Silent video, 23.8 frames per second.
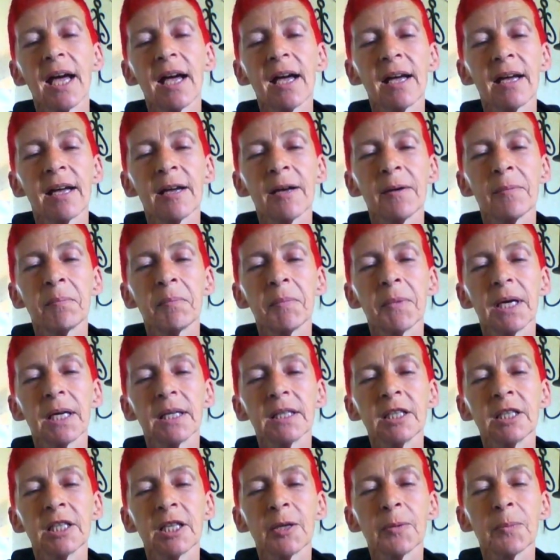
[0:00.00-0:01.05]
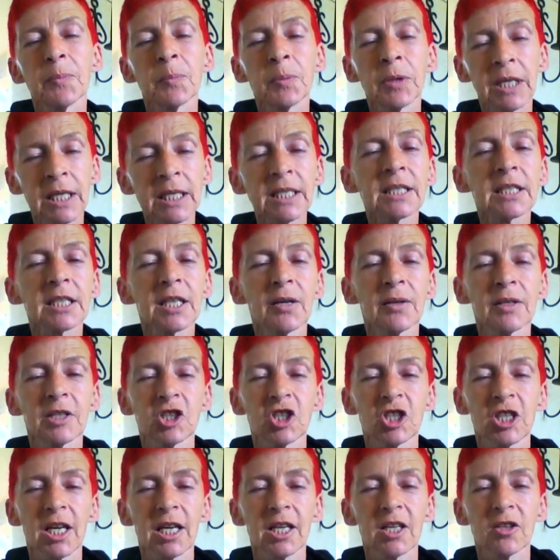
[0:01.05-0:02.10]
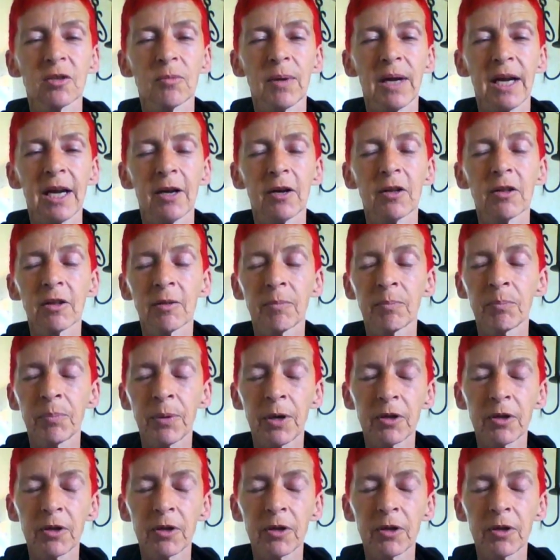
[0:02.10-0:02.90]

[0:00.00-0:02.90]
Um, you know, please go and check them out.